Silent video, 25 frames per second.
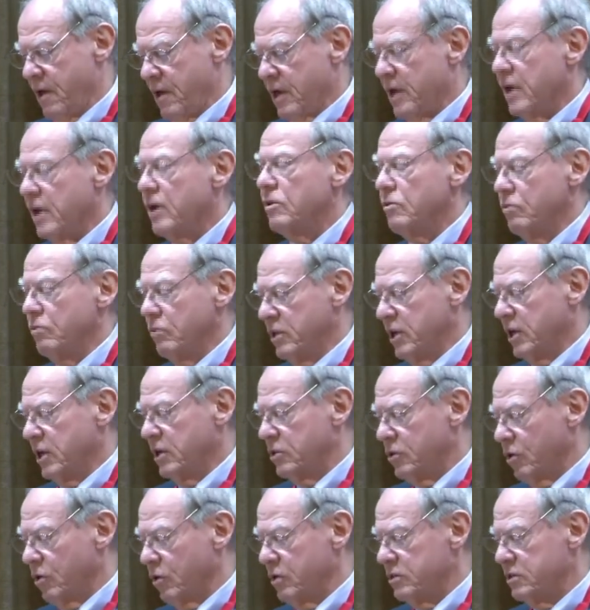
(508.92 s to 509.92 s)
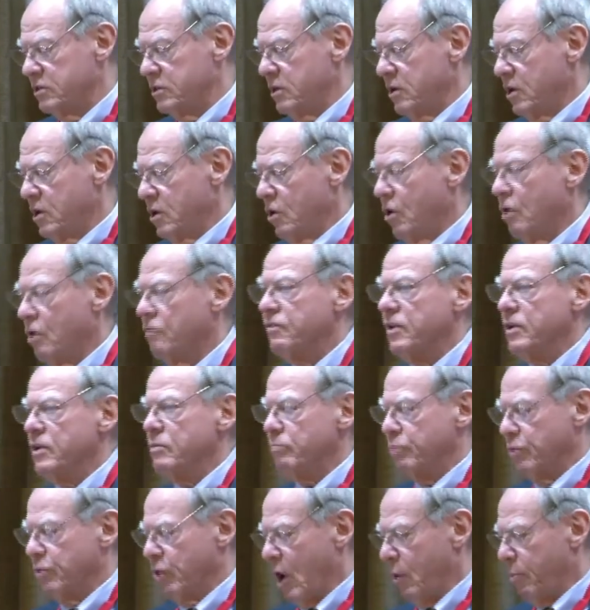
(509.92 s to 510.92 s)
including those of
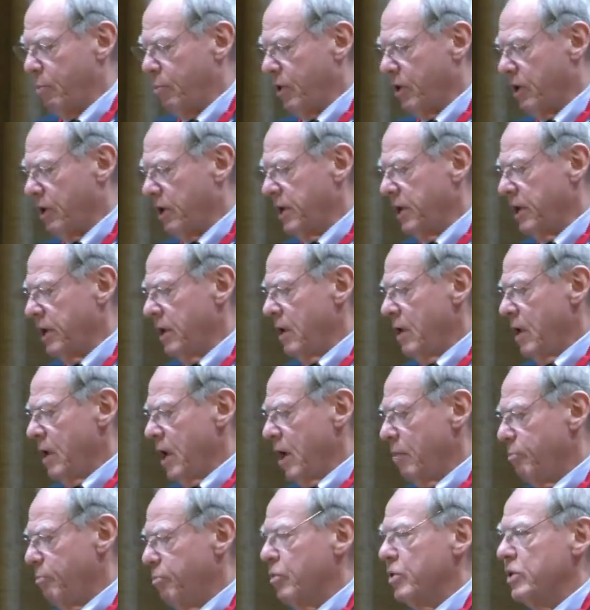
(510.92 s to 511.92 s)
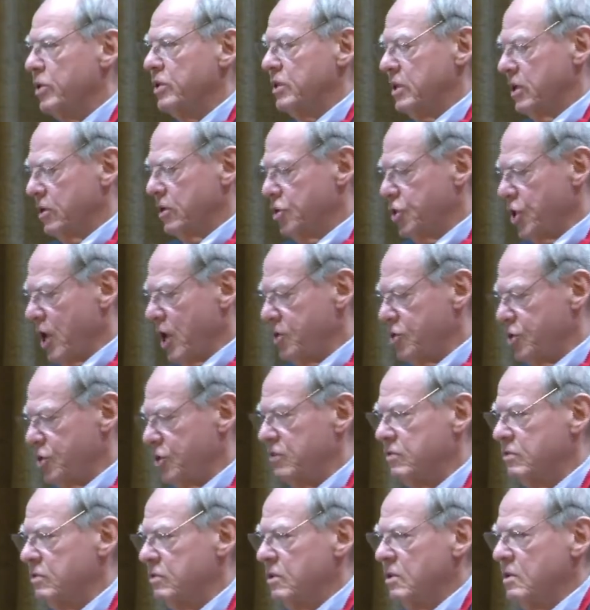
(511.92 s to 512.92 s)
improperly appointed
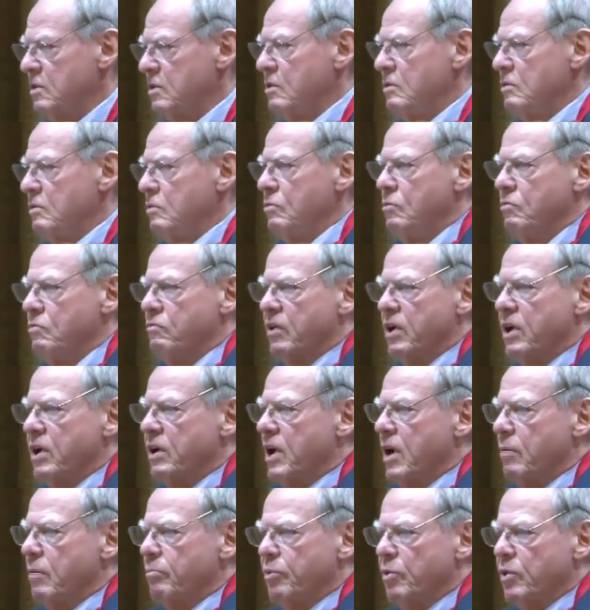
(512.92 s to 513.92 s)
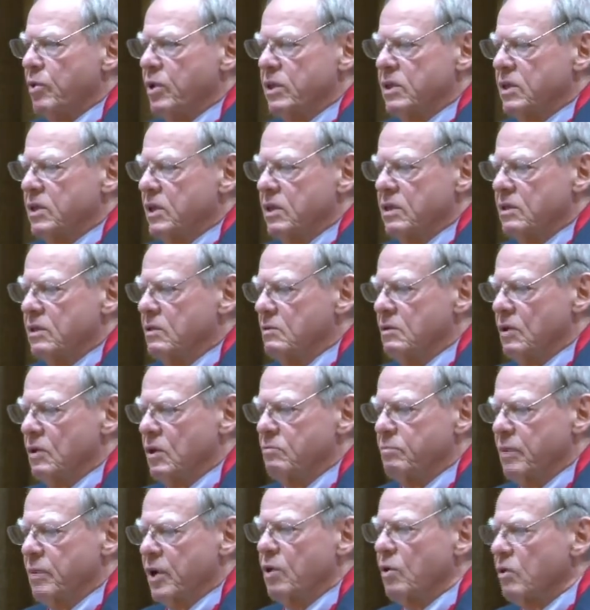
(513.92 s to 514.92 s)
judges who were appointed
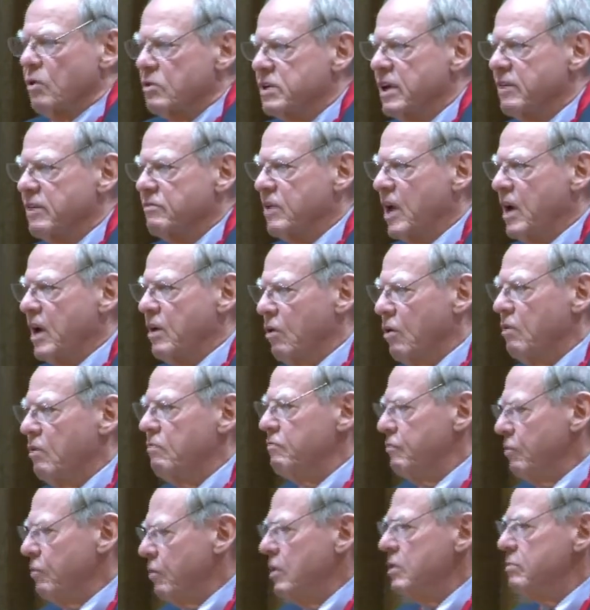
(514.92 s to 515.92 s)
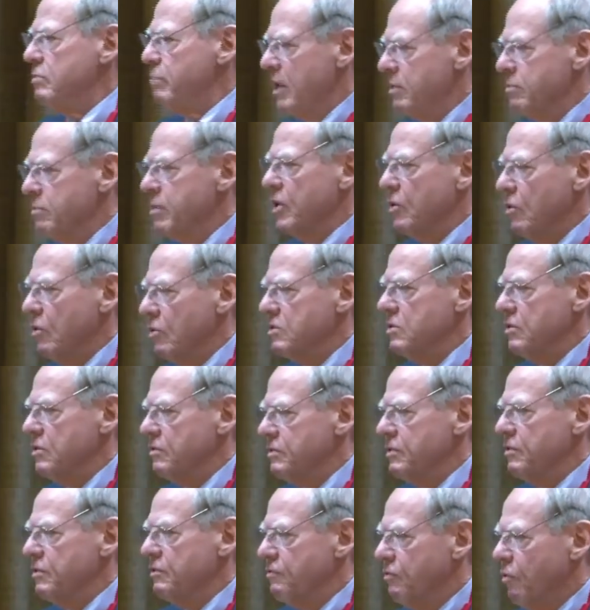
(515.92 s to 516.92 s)
not because of their own fault, but because
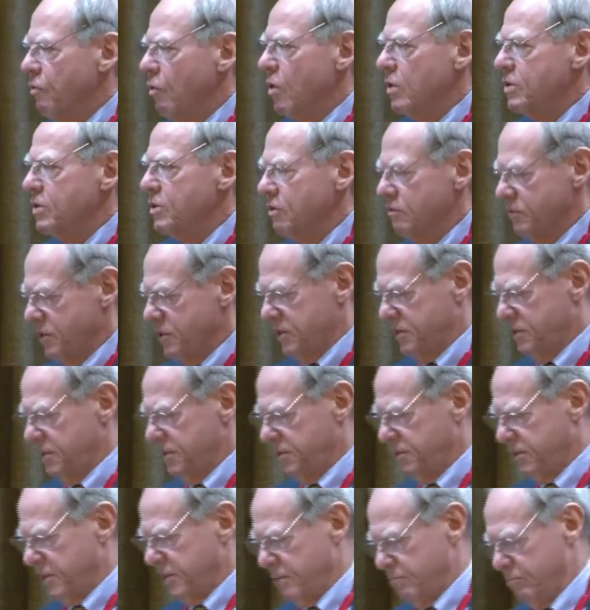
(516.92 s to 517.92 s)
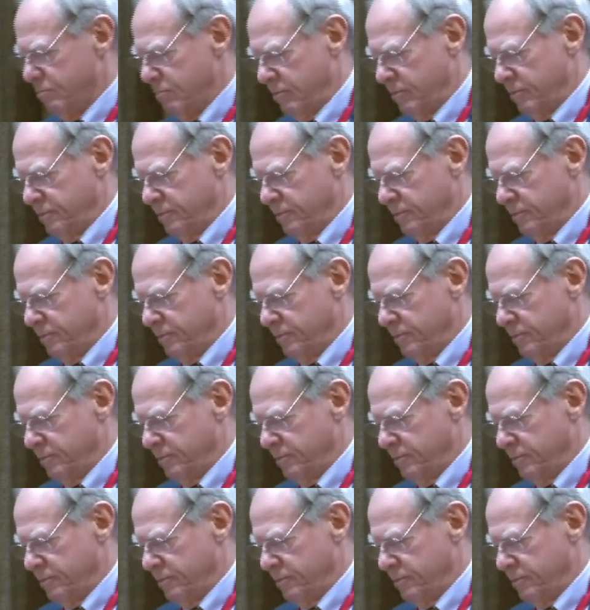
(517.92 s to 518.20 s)
of the fault of the system.